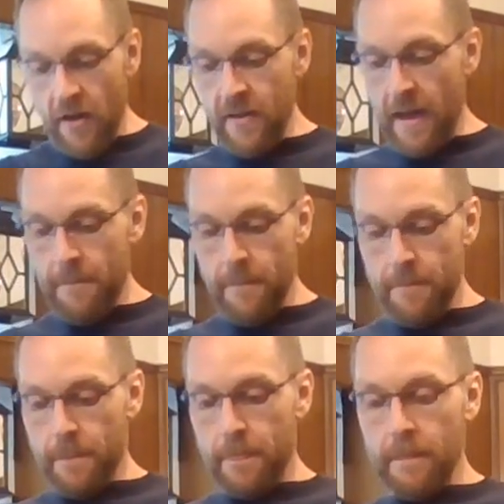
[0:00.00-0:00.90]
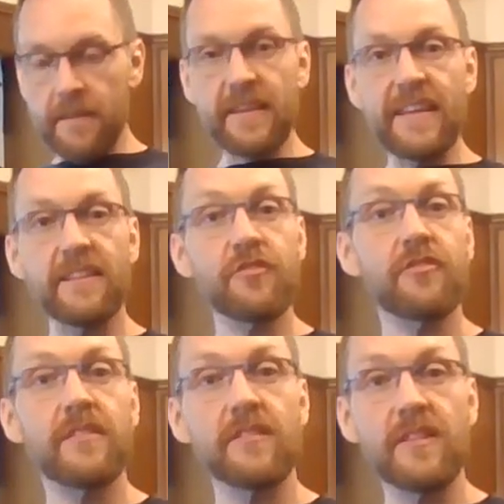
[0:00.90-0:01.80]
Okay, to get the
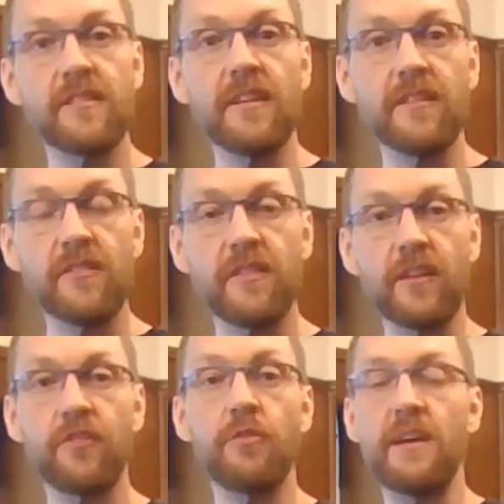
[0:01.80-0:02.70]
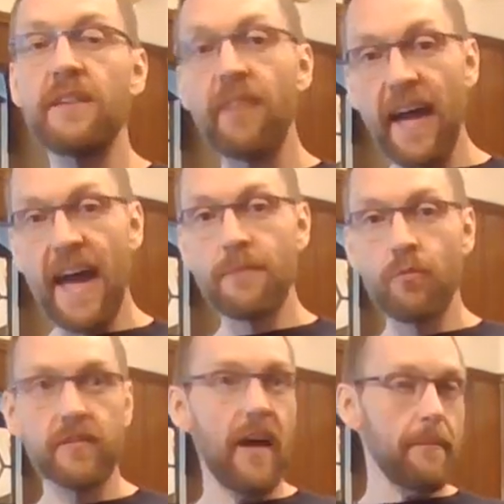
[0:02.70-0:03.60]
seasoning to stick to, if I had
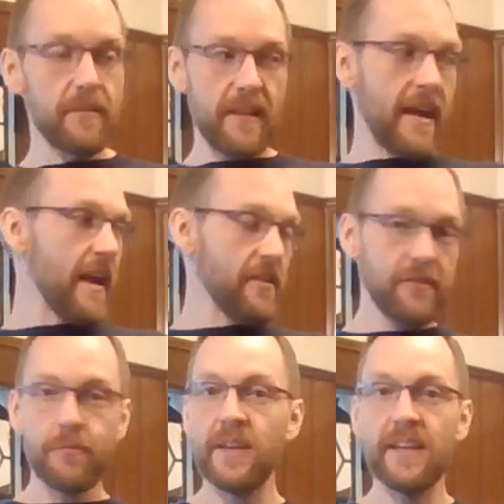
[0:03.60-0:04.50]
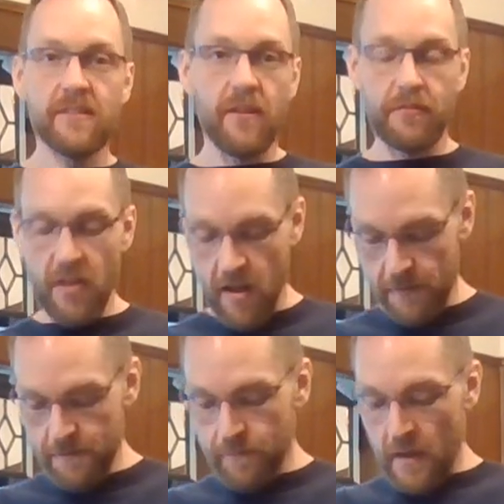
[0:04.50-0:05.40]
more time today, I just want to get stuff
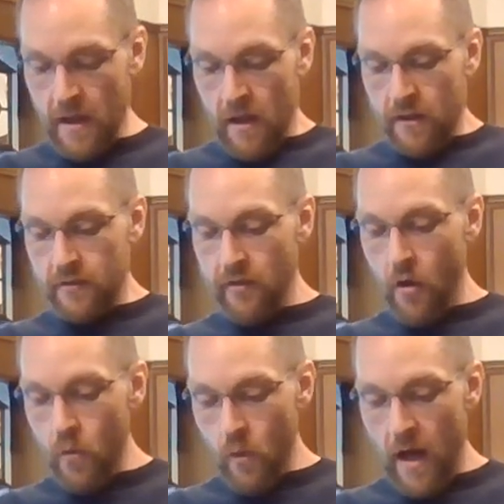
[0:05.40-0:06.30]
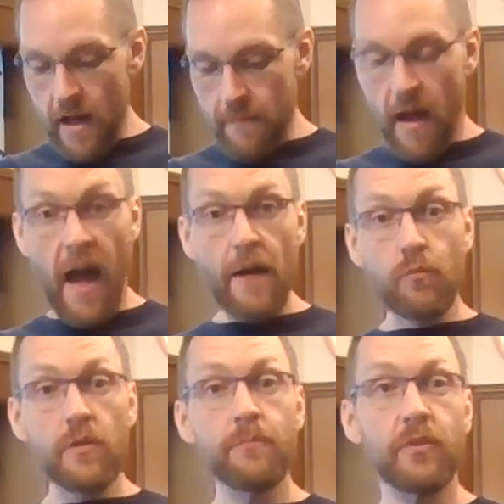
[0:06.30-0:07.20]
done. So I
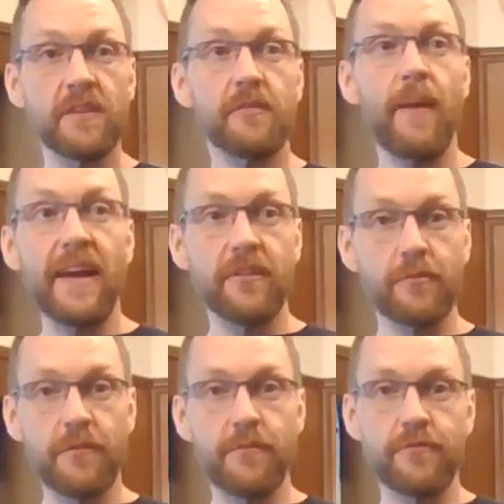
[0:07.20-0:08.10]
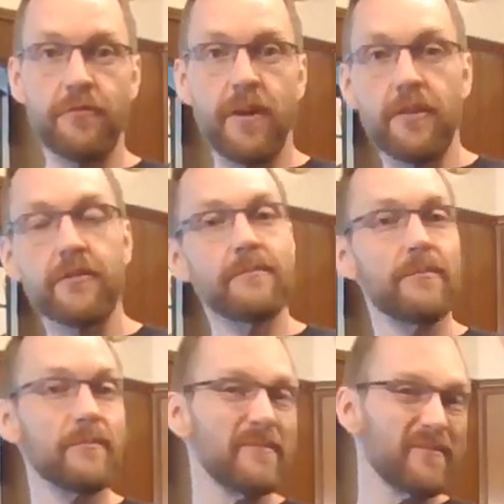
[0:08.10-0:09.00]
would put this back in the refrigerator.
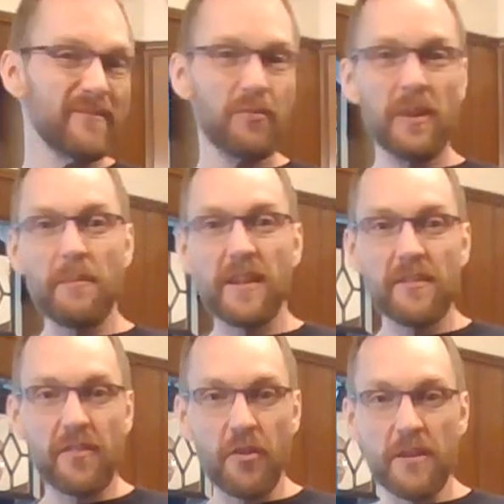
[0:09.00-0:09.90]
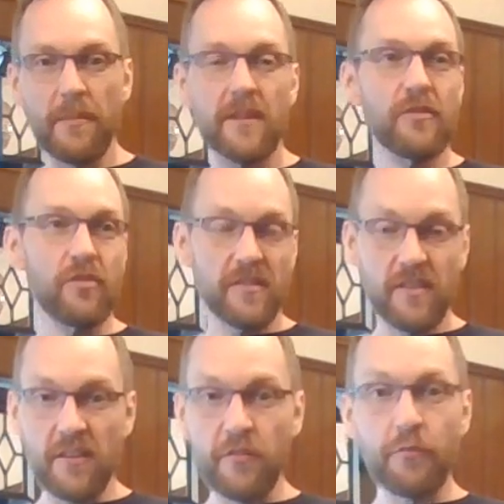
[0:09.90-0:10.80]
20 minutes, 30 minutes, you can
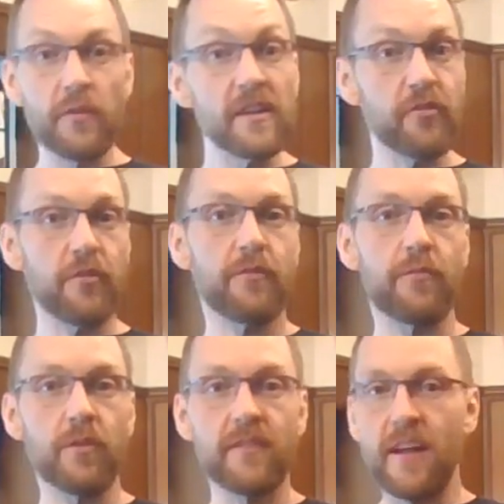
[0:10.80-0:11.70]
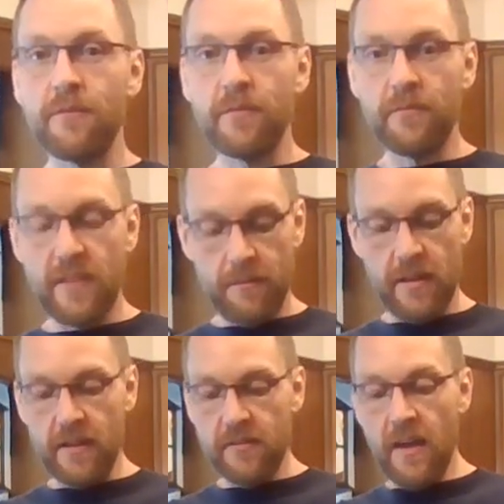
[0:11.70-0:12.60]
stick it in the freezer for 10, 15
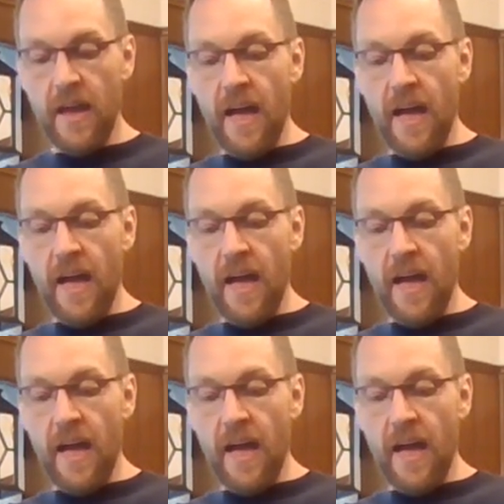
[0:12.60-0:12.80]
minutes.